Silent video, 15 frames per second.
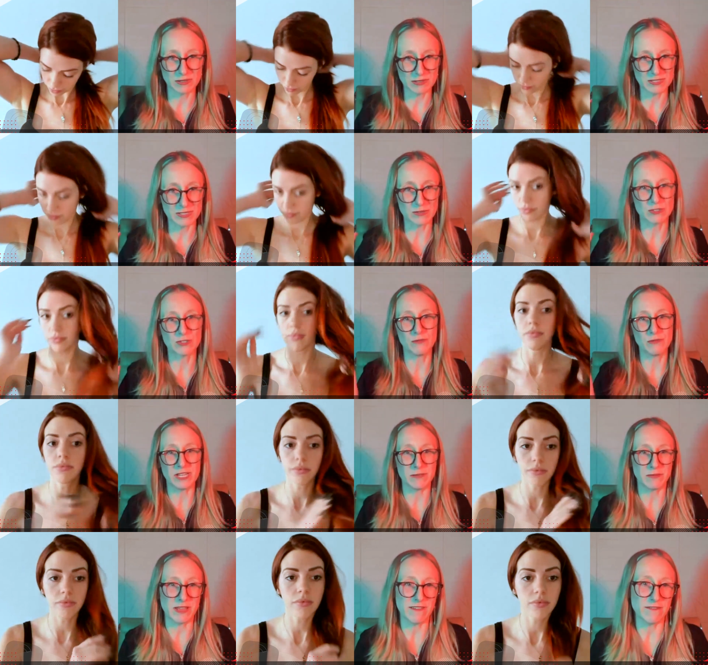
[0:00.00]
Speaker 1: the social
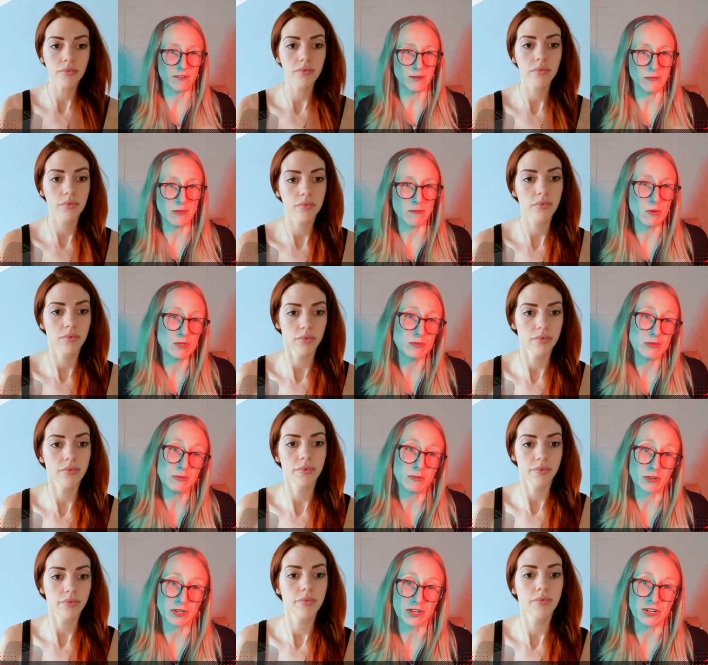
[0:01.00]
media platform that most
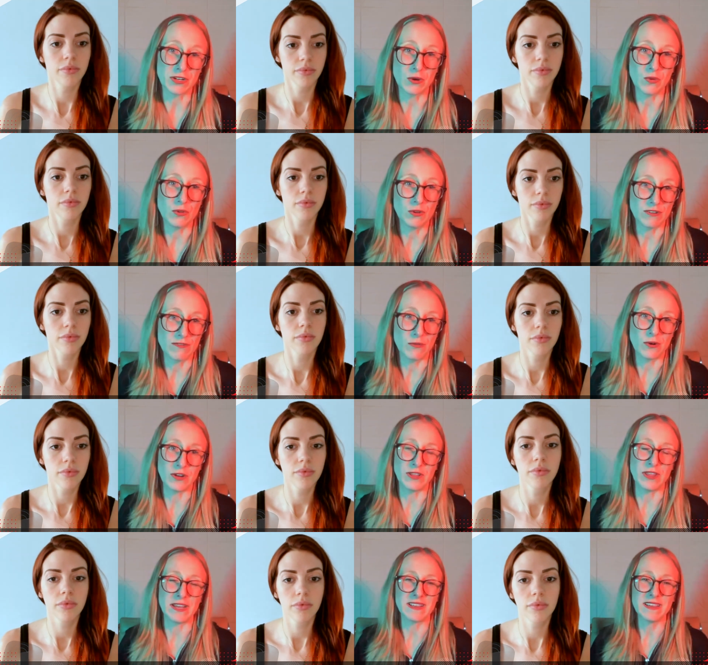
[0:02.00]
people are going to go look
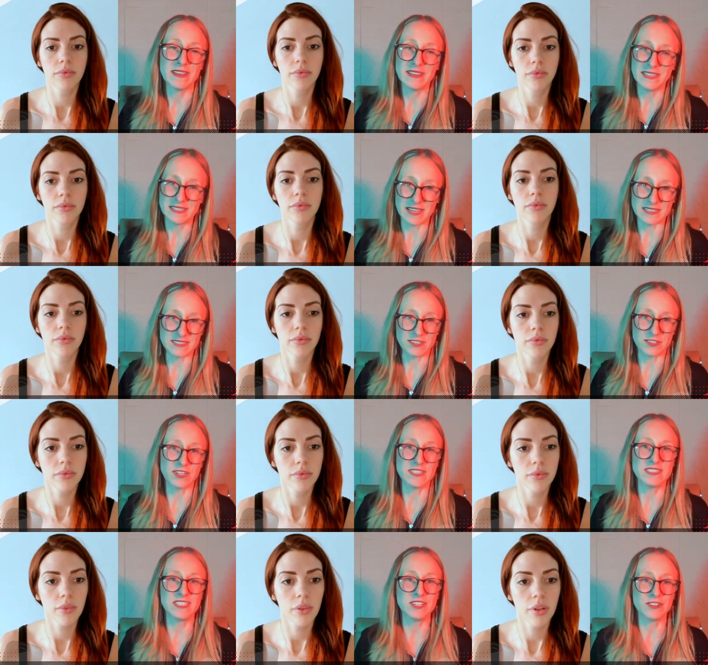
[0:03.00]
for. Like, yes, they're
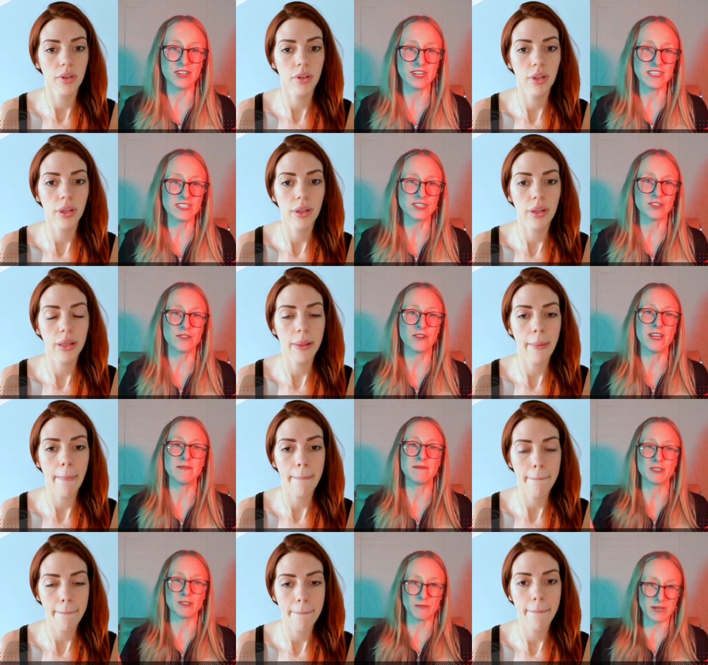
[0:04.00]
going to see your
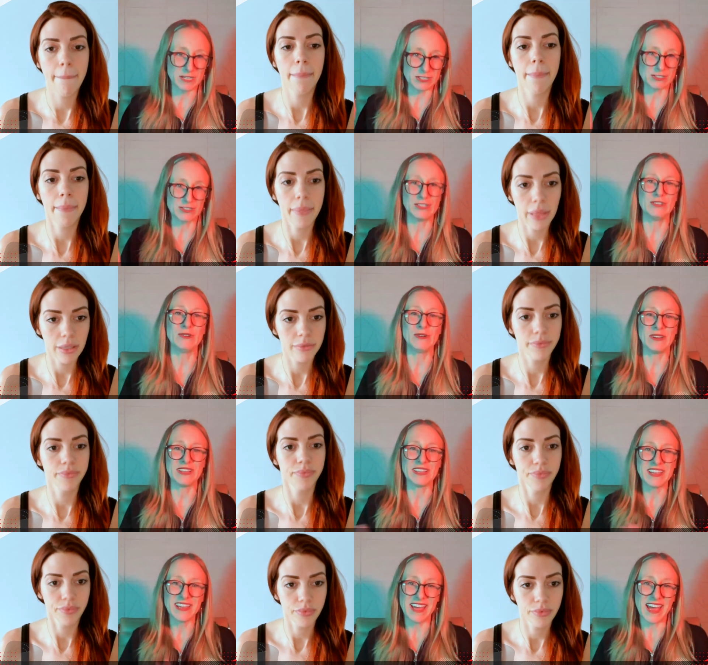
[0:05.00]
Instagram, so make sure
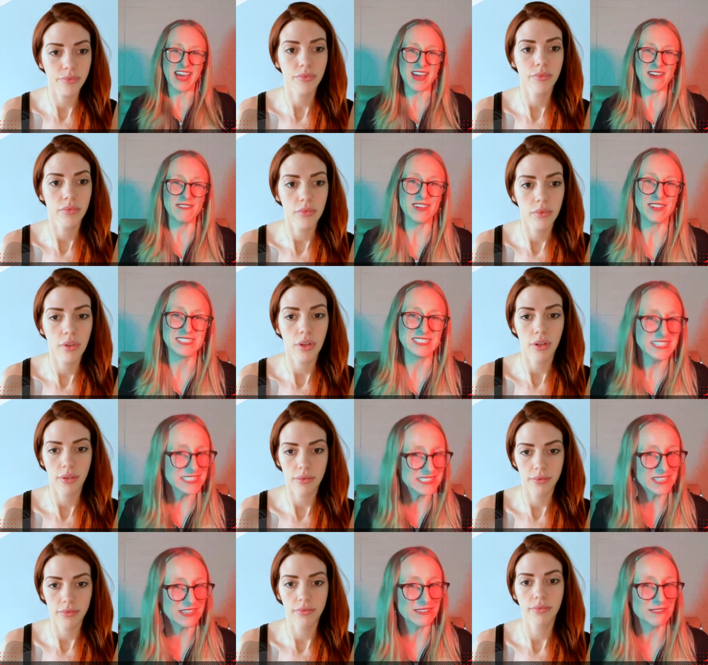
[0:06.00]
you have a
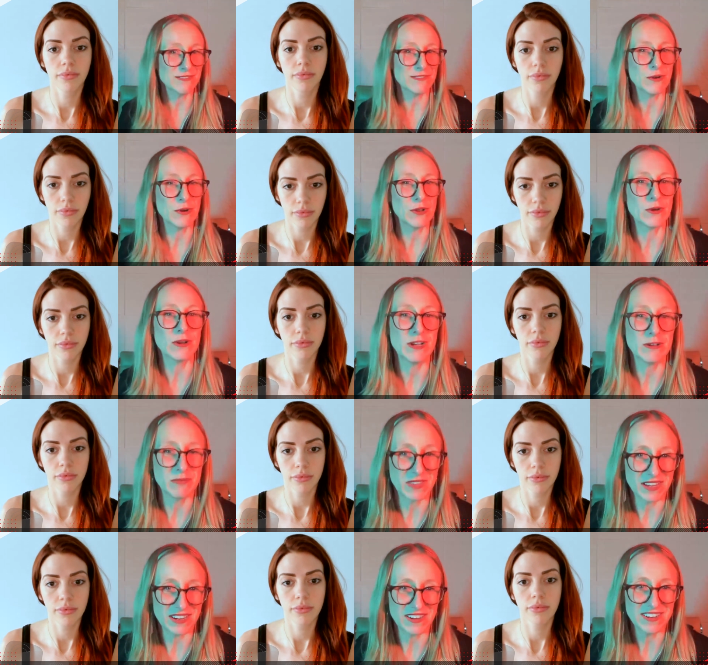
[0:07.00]
decent photo
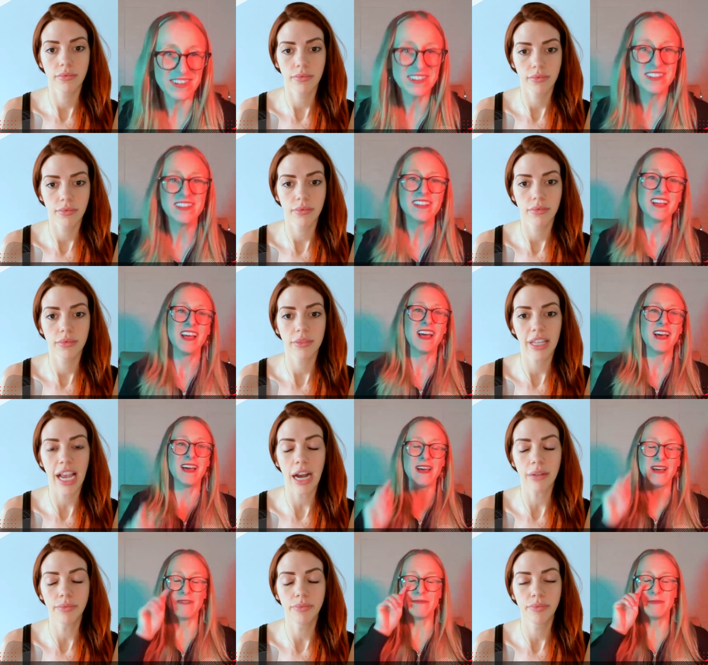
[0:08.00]
up there.
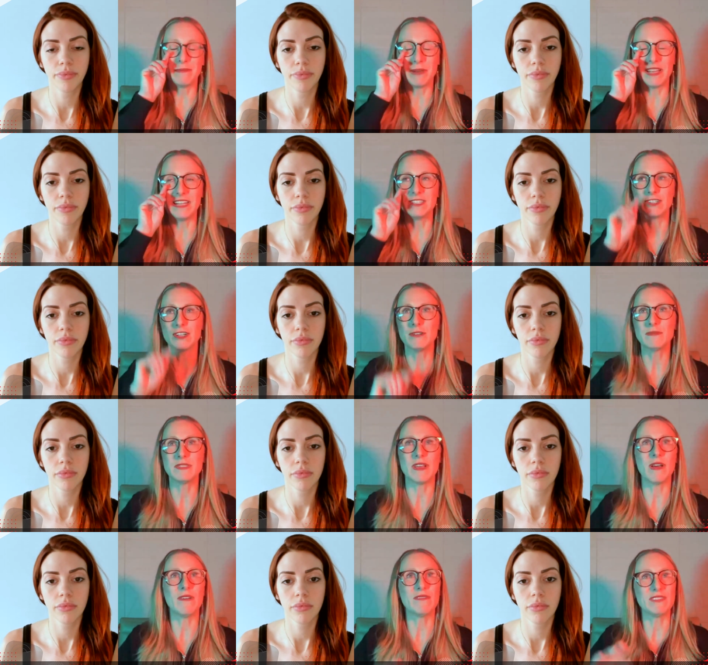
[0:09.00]
Yeah. Um, but in
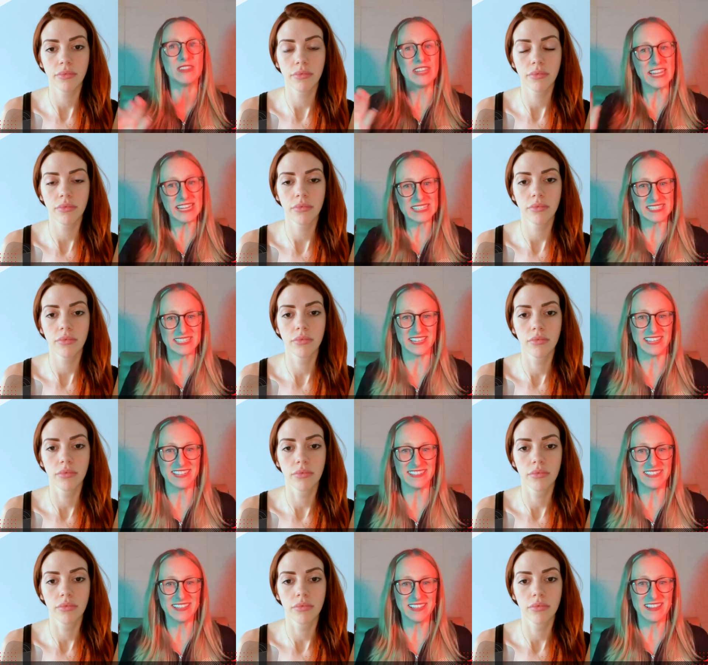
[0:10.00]
terms of
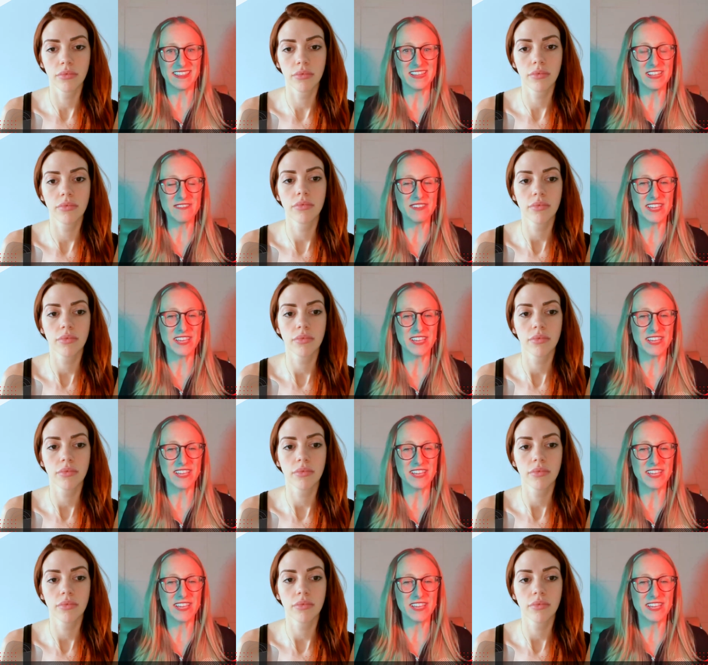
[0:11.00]
LinkedIn, think